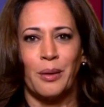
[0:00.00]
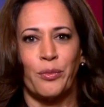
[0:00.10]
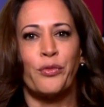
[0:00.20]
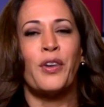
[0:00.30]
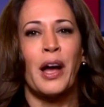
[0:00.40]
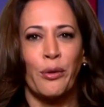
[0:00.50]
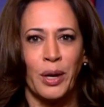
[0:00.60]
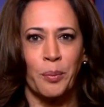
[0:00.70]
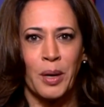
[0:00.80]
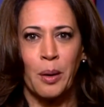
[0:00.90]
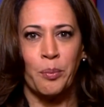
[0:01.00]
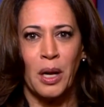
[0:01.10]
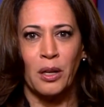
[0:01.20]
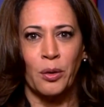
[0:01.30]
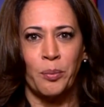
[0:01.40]
firing Bob
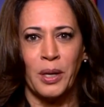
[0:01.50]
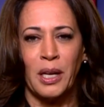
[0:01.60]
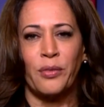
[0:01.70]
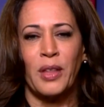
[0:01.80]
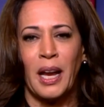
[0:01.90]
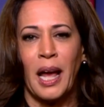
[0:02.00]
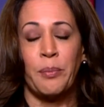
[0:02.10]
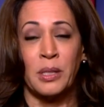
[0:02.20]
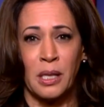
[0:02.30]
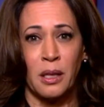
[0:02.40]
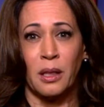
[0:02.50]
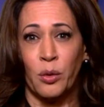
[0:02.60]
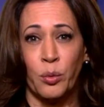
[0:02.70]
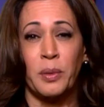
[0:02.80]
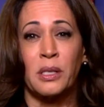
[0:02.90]
Mueller. But if that happens, I think
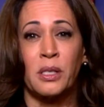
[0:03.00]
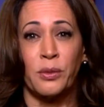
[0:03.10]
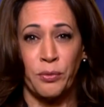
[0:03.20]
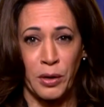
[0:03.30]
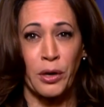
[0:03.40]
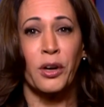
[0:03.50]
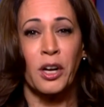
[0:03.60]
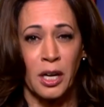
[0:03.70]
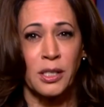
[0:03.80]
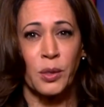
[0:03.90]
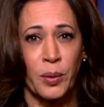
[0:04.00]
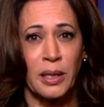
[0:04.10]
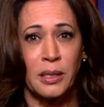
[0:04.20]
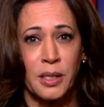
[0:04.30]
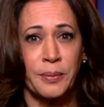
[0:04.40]
there will be severe
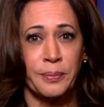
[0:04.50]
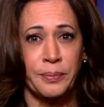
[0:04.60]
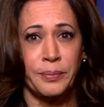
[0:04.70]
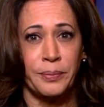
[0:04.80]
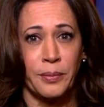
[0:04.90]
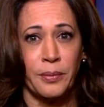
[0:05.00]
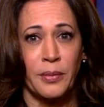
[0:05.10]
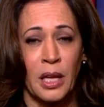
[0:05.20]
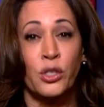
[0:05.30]
consequence. And